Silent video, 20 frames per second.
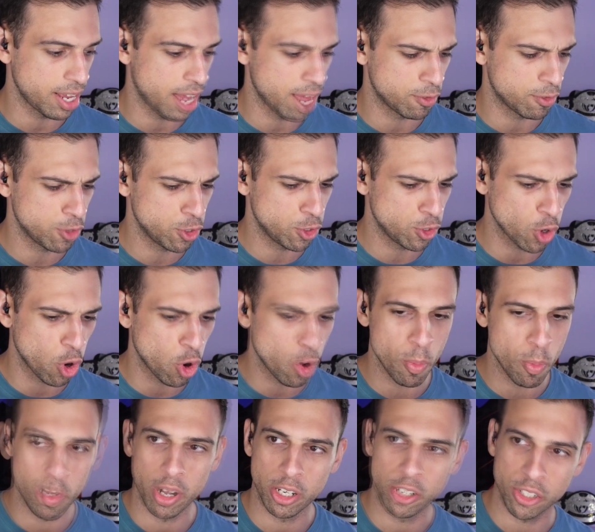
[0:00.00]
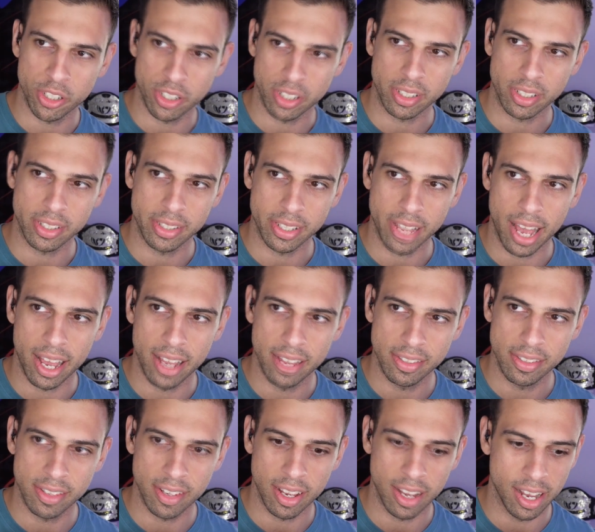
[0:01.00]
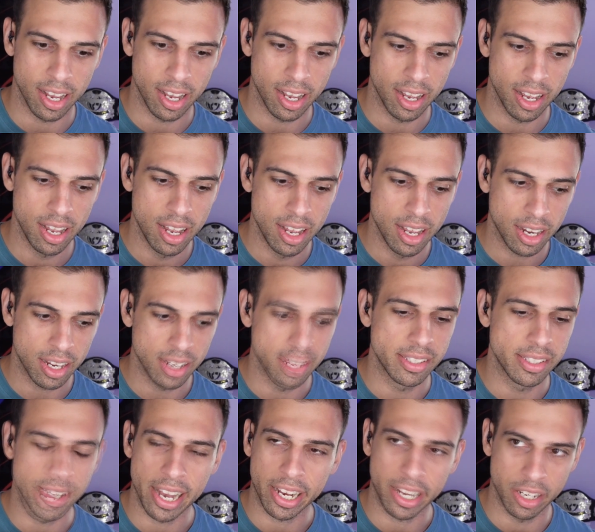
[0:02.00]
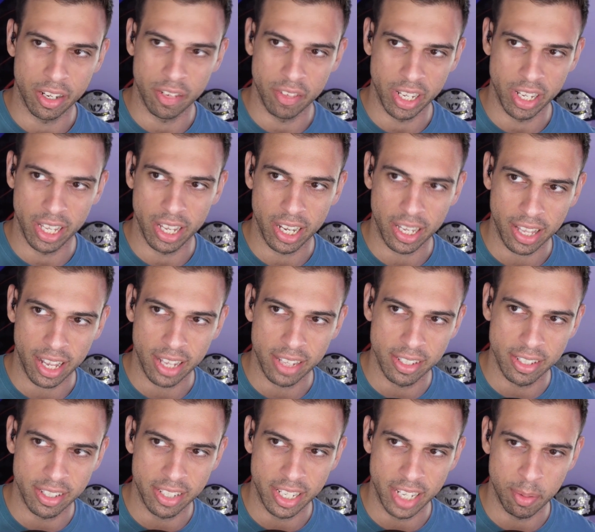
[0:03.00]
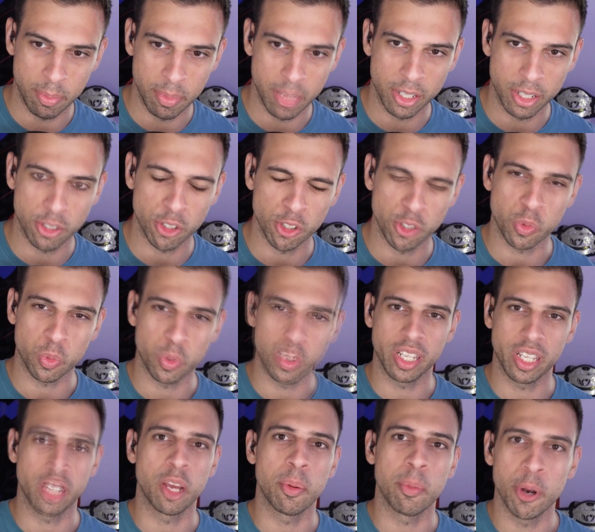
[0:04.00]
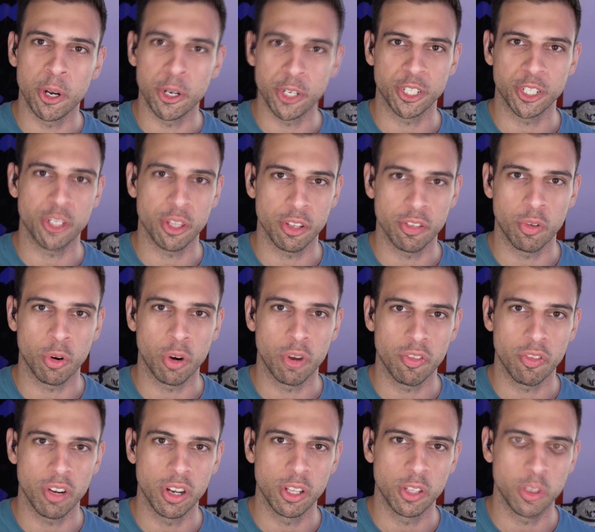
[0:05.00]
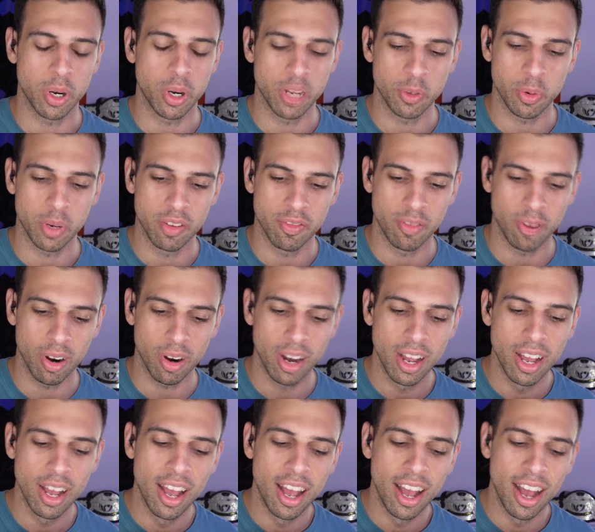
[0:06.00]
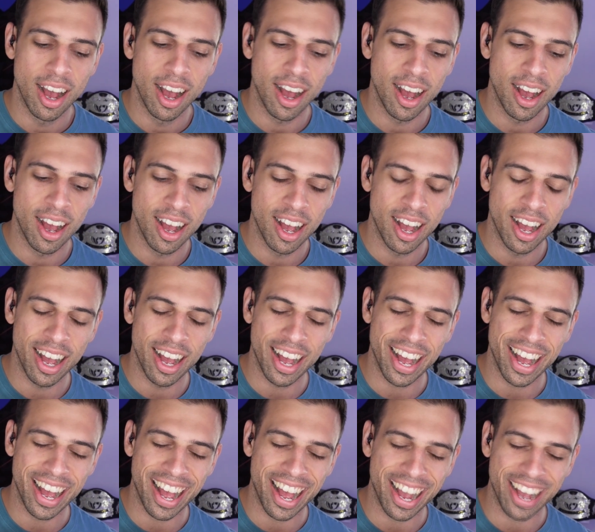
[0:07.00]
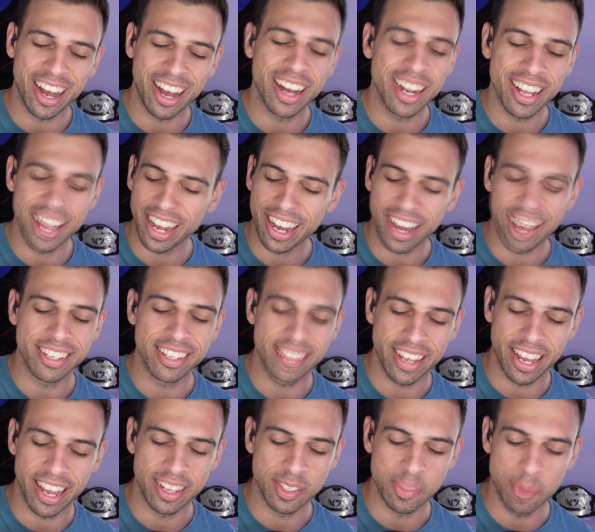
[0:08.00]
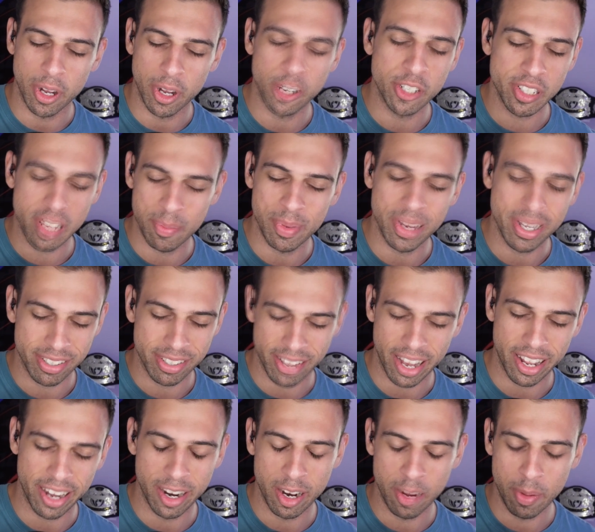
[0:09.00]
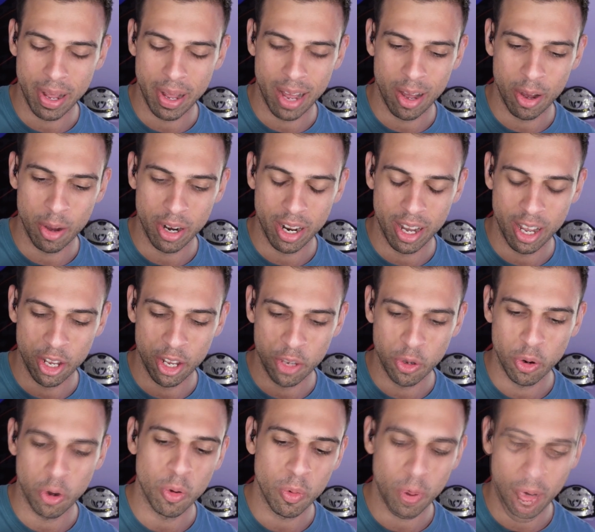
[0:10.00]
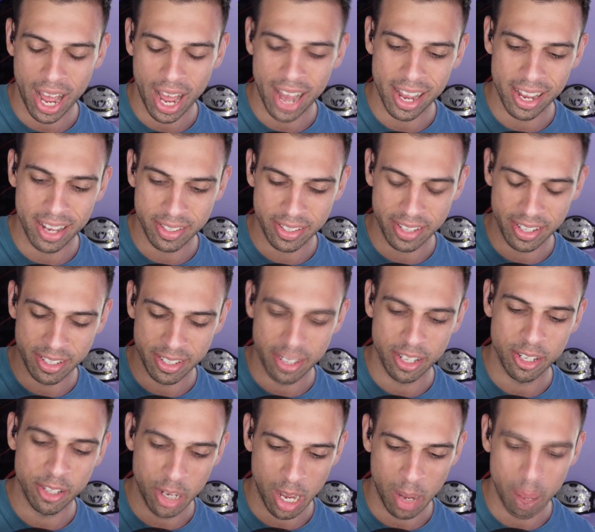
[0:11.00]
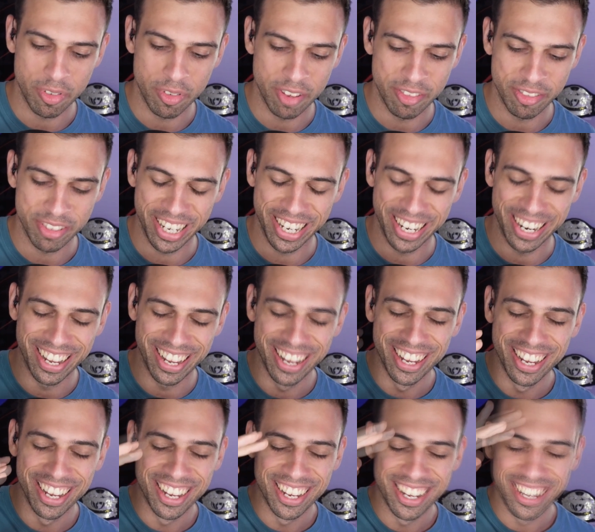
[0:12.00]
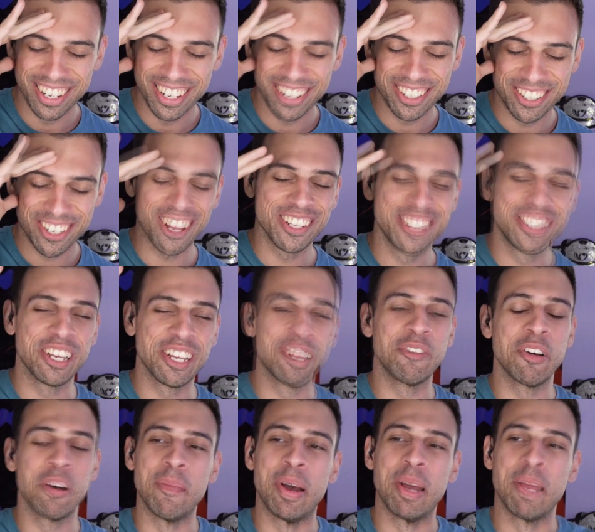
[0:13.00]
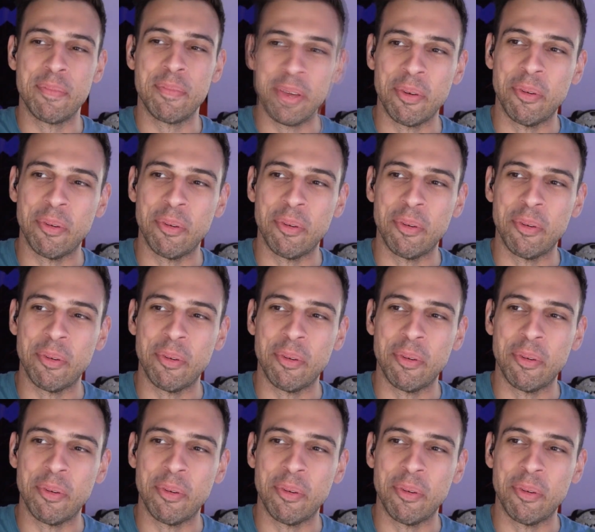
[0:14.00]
have so much success consecutively. Like that's a team that's just really emerging to the forefront in 2024. I gotta say, as much as I'm excited about your rise into the top 15, John Silva might be